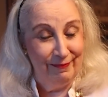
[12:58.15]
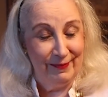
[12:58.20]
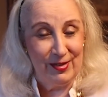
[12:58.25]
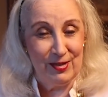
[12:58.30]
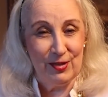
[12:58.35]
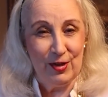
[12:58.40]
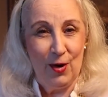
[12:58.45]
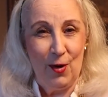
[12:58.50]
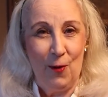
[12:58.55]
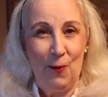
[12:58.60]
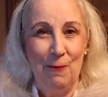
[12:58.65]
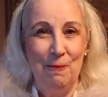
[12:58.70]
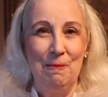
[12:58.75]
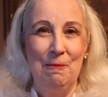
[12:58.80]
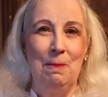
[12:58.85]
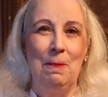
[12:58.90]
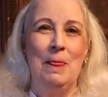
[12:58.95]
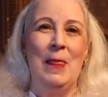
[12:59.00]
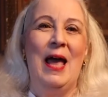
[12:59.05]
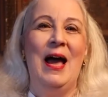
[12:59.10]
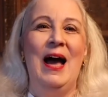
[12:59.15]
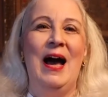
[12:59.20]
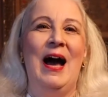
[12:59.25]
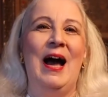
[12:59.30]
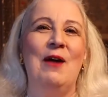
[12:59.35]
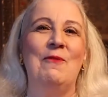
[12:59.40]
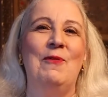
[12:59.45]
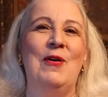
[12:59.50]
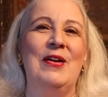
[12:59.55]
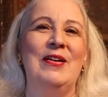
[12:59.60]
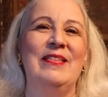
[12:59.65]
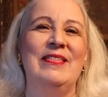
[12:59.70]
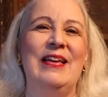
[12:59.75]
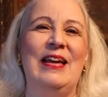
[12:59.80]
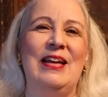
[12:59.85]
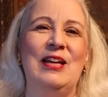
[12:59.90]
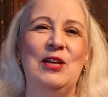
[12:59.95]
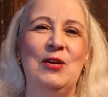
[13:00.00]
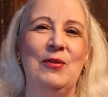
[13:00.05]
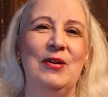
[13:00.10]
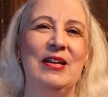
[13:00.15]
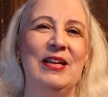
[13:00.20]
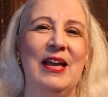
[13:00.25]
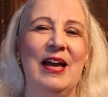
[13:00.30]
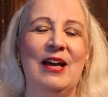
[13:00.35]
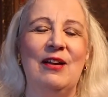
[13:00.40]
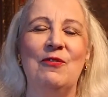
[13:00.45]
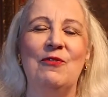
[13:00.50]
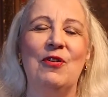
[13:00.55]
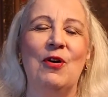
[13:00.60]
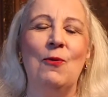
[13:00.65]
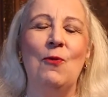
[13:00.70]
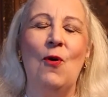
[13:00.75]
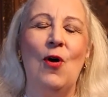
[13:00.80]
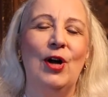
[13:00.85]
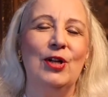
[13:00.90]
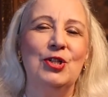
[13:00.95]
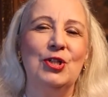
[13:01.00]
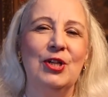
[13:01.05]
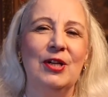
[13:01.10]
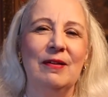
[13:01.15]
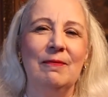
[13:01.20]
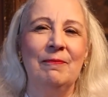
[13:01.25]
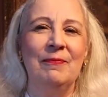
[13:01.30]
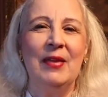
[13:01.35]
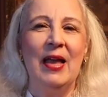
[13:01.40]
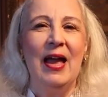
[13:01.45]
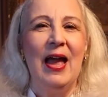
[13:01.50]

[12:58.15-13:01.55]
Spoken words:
So, I want to thank you again for watching,